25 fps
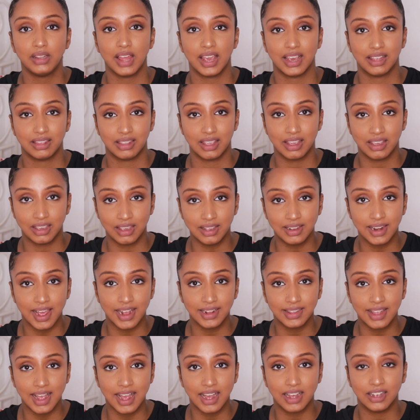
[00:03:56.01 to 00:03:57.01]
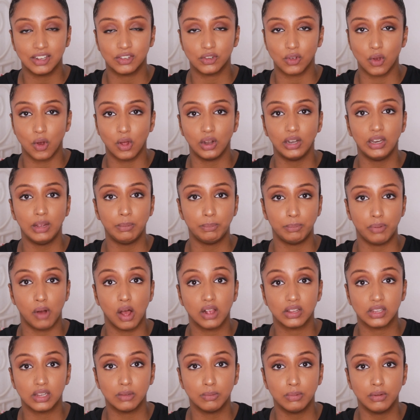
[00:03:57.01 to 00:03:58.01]
like, thinking like that is only
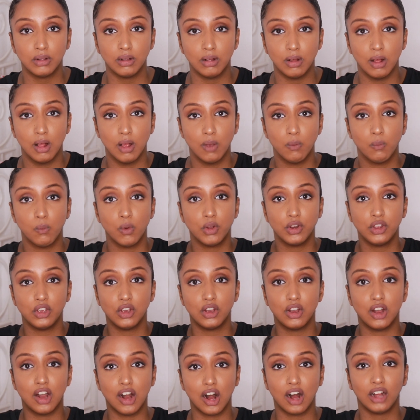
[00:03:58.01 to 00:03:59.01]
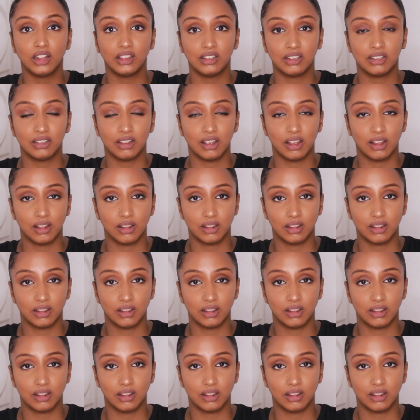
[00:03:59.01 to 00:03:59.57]
possible when you got